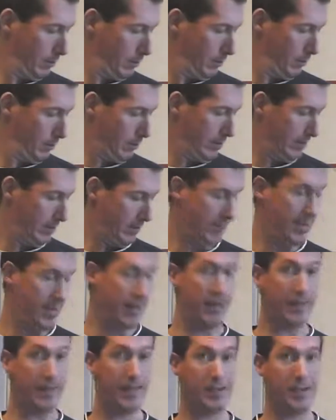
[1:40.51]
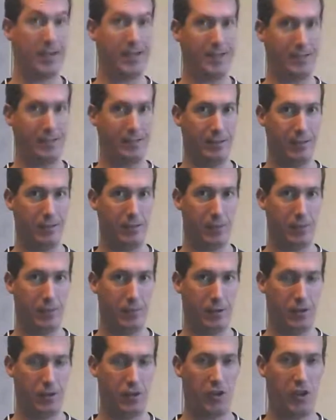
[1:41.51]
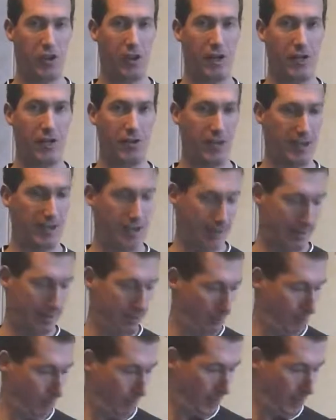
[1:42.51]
which is then indicated at the top of the chart here.